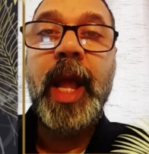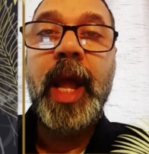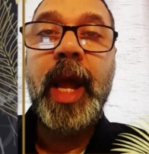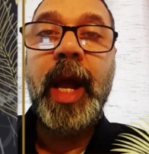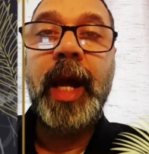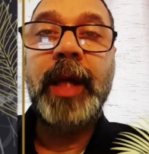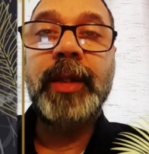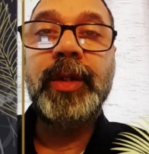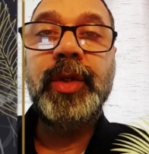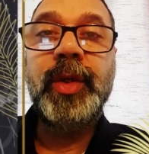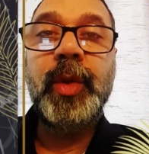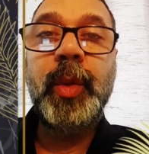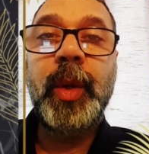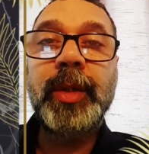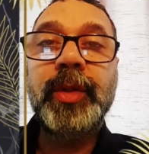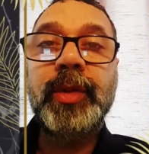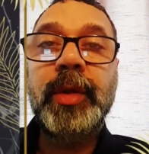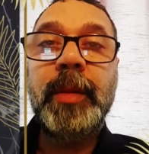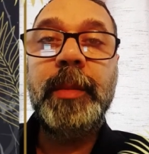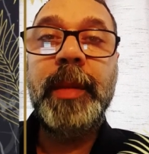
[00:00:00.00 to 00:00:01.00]
And you
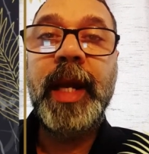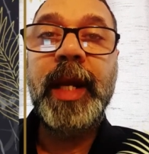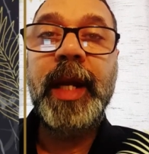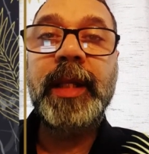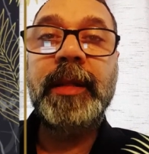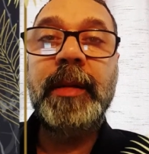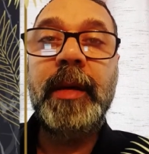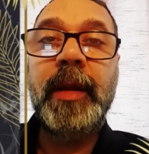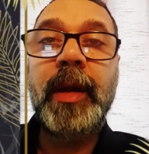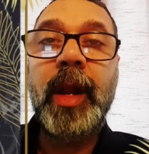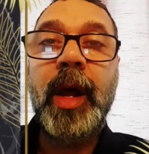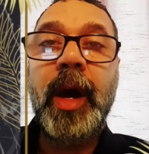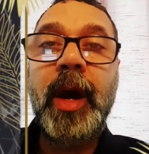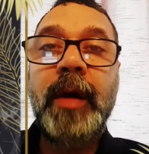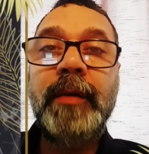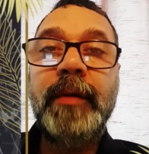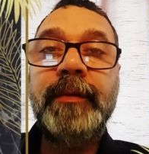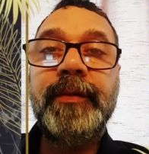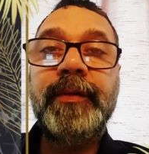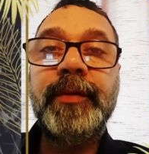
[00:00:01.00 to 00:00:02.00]
want to make the
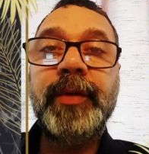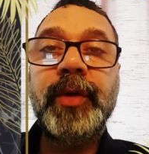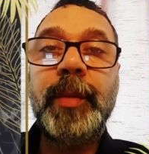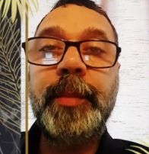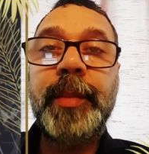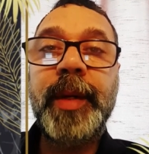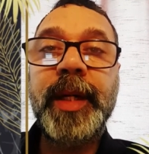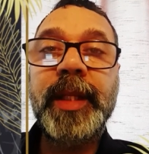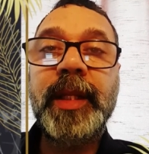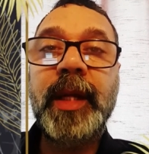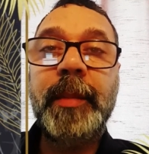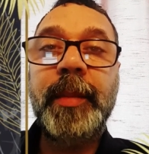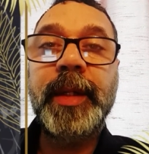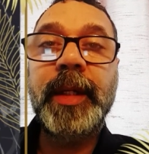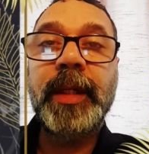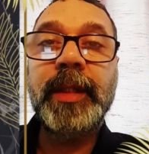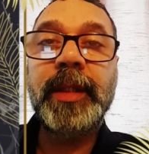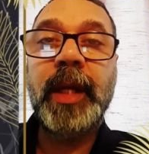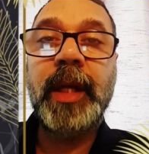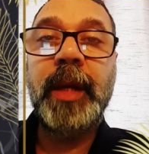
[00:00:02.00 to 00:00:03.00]
love your
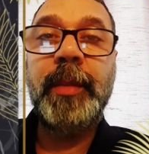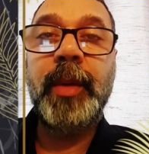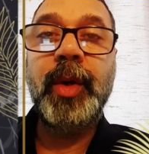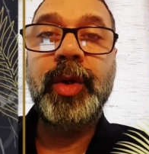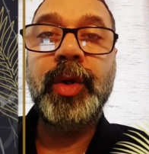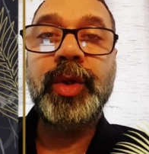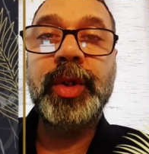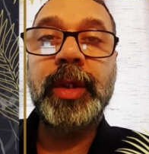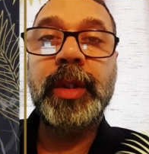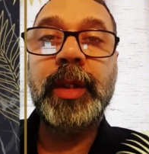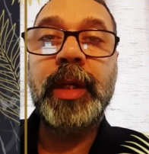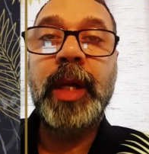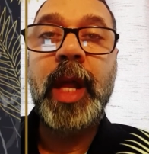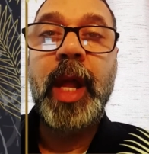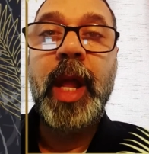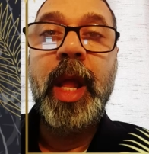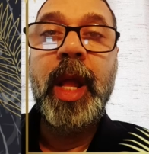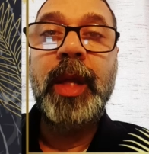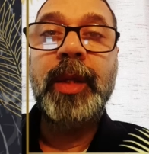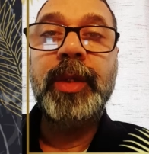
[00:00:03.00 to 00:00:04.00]
predominant emotion.
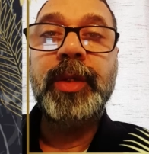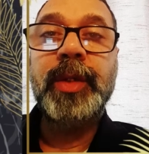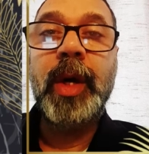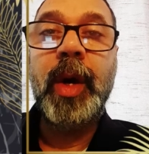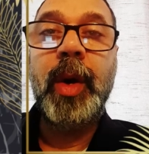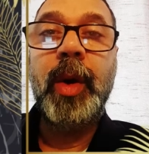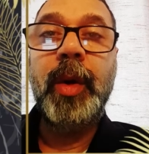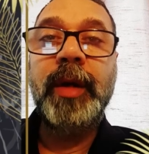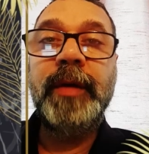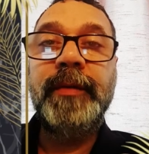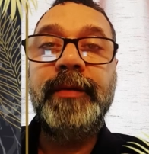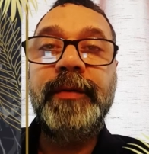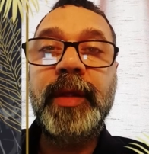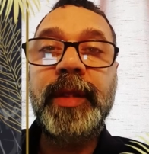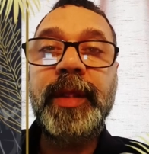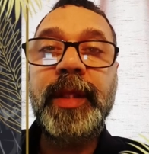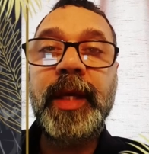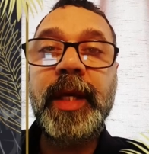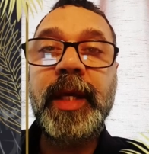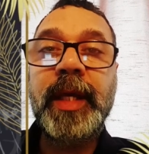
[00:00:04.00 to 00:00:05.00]
So if
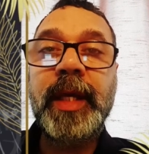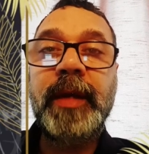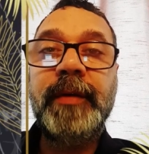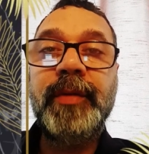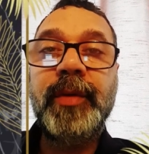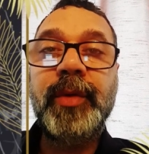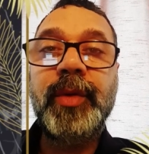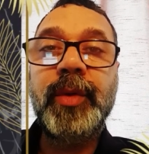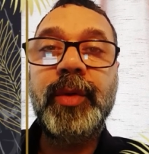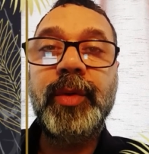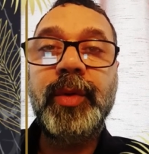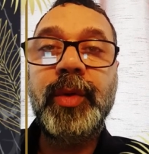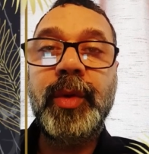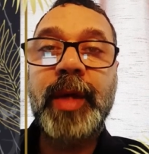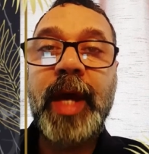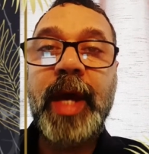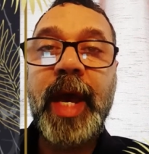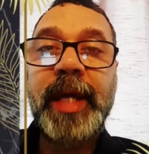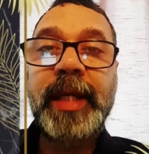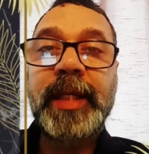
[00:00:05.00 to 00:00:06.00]
you
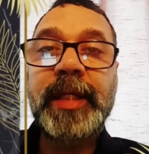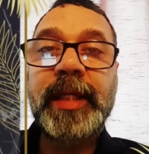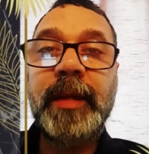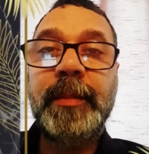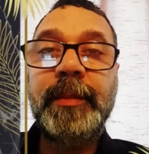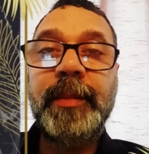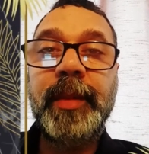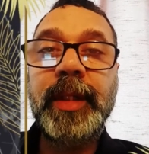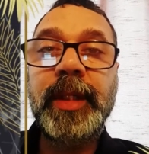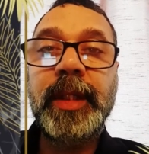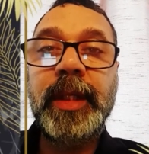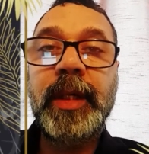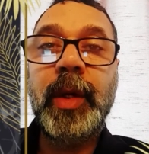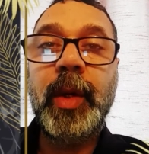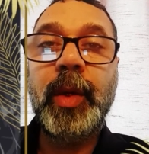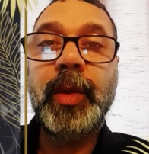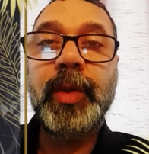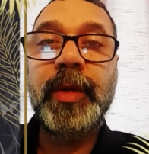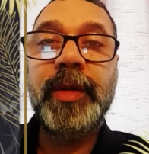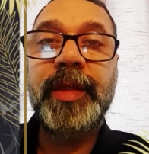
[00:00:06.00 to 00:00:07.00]
hate somebody,
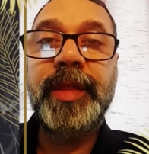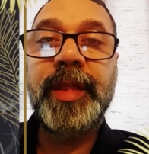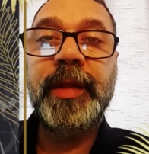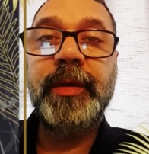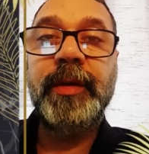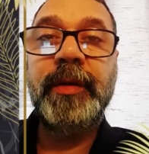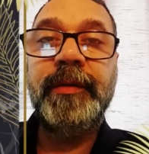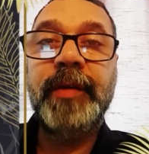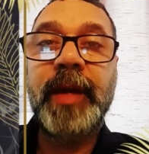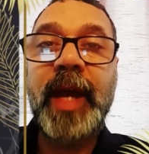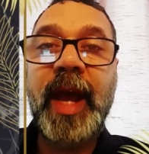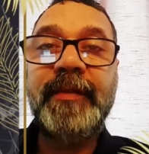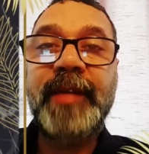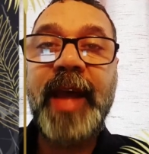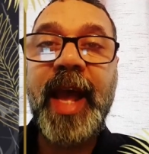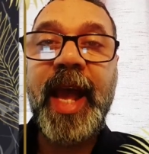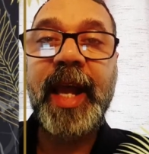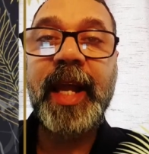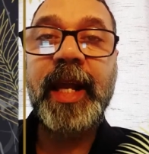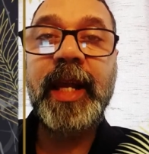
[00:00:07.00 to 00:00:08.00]
or if you have
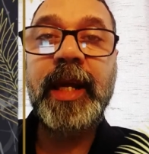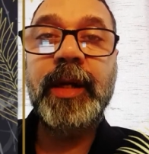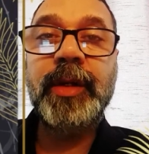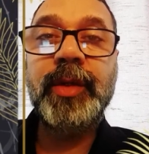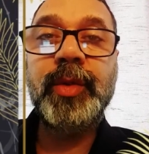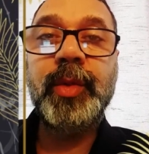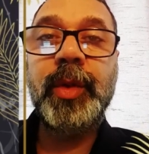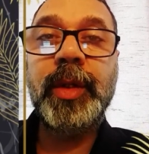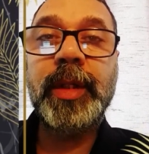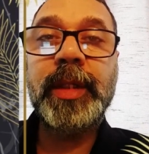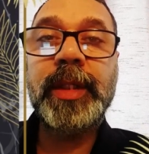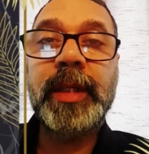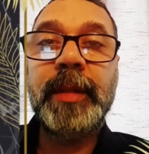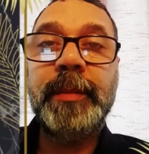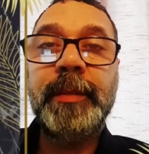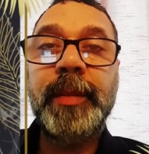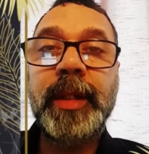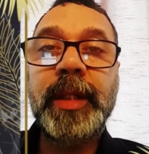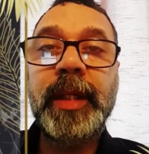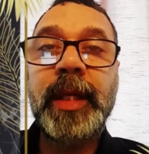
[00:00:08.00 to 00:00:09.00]
anger towards
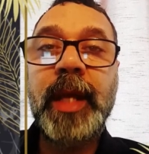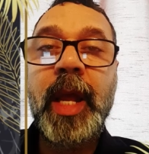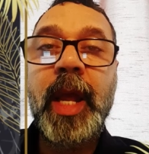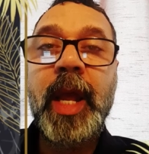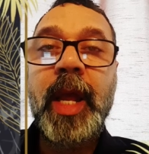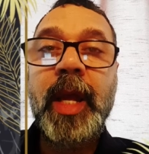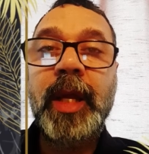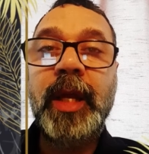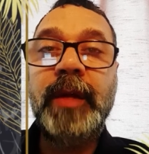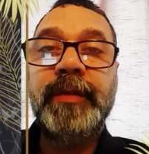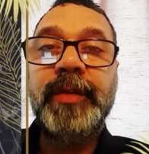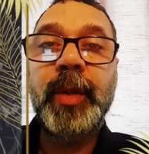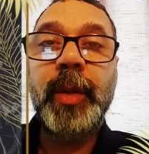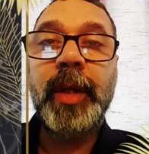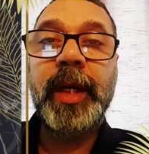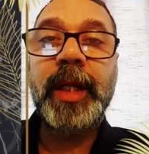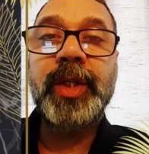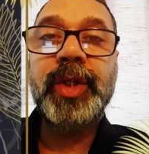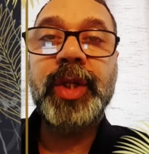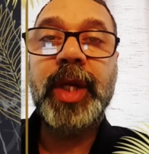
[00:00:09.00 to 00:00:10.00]
somebody, if you
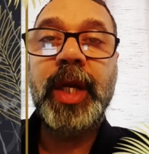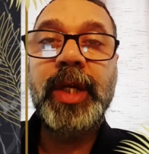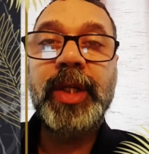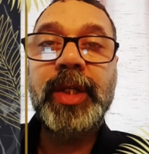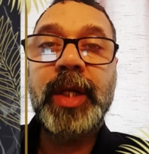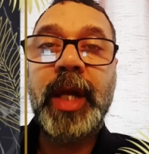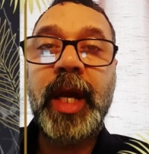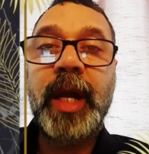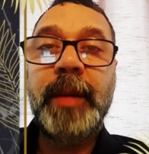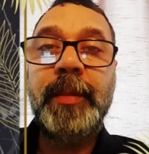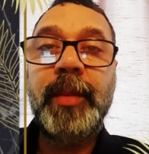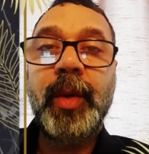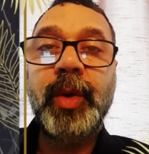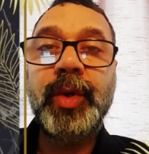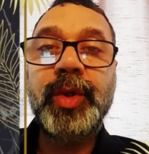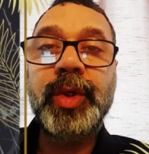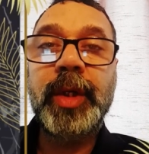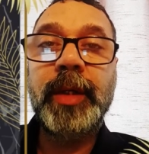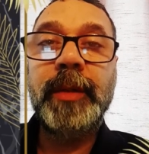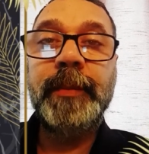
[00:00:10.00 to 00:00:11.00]
want to change that
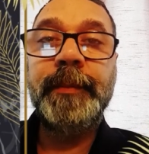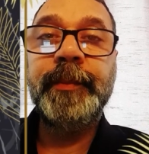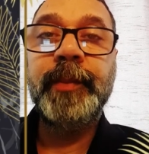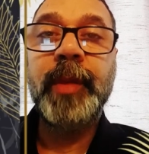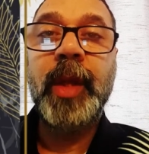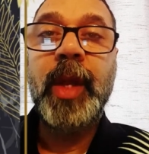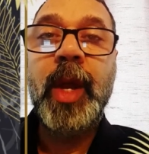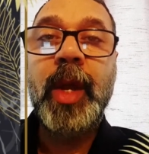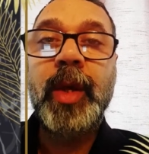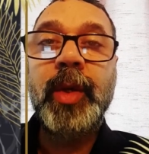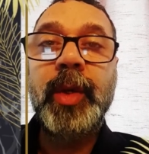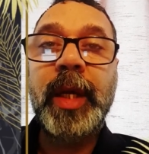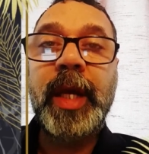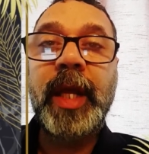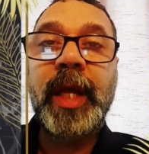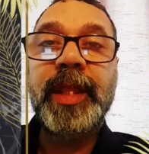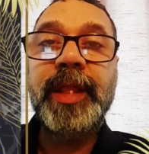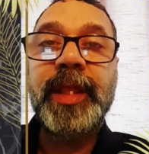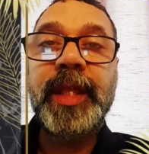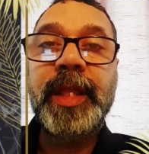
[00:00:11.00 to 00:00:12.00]
emotion, you
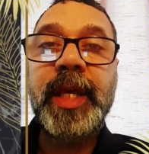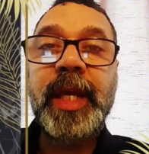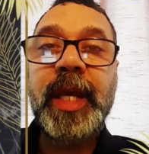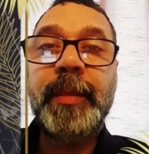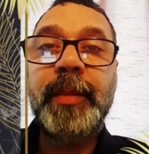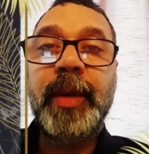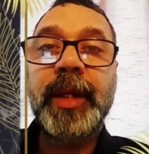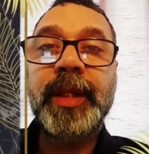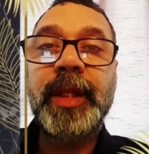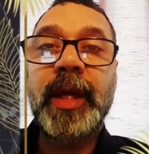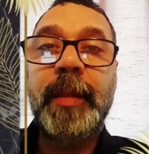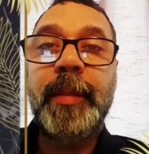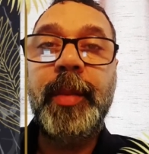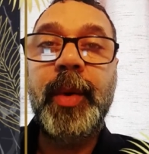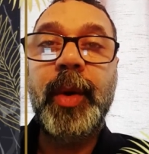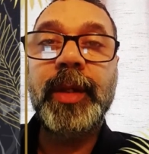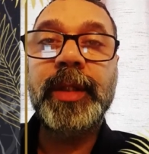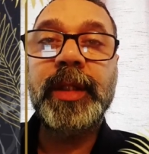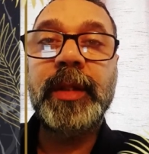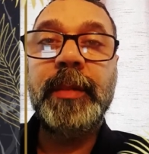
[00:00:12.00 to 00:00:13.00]
can think about that
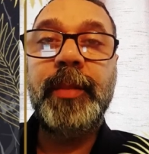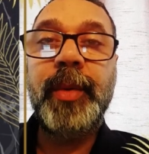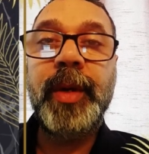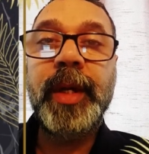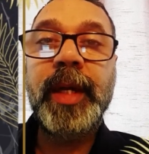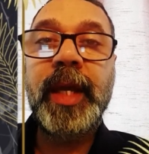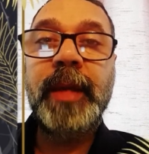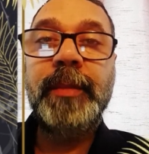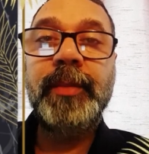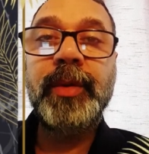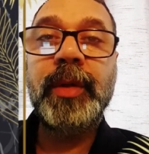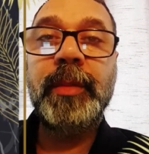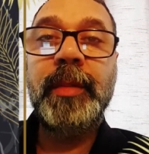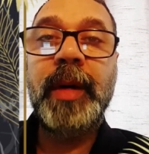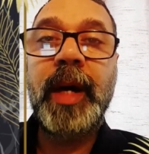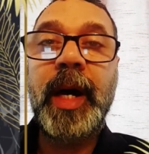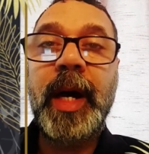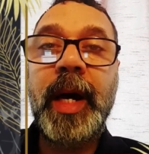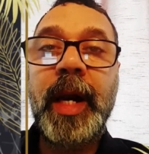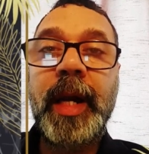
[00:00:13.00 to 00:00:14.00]
person, bring him to
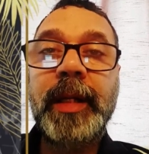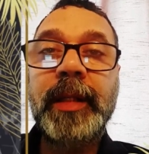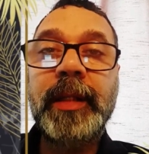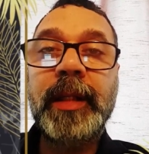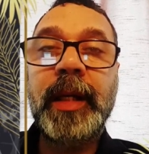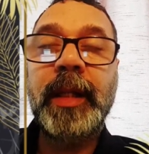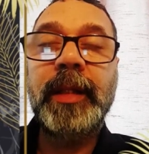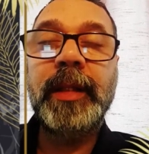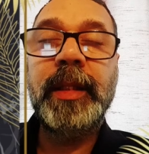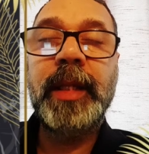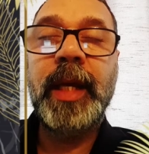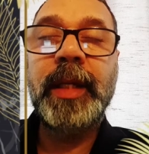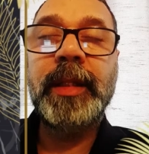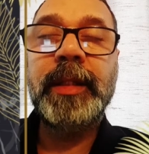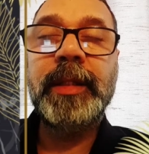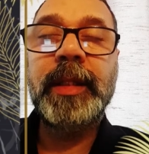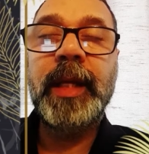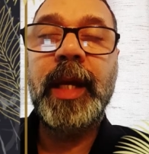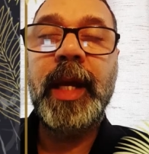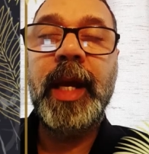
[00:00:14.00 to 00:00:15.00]
mind, and then
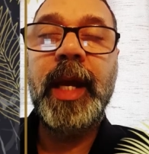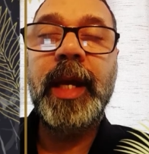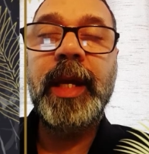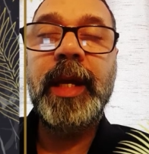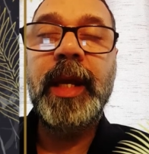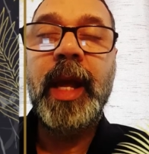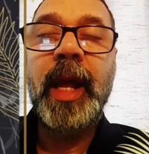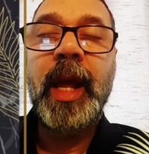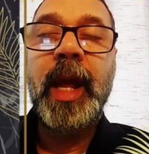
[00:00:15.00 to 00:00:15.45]
say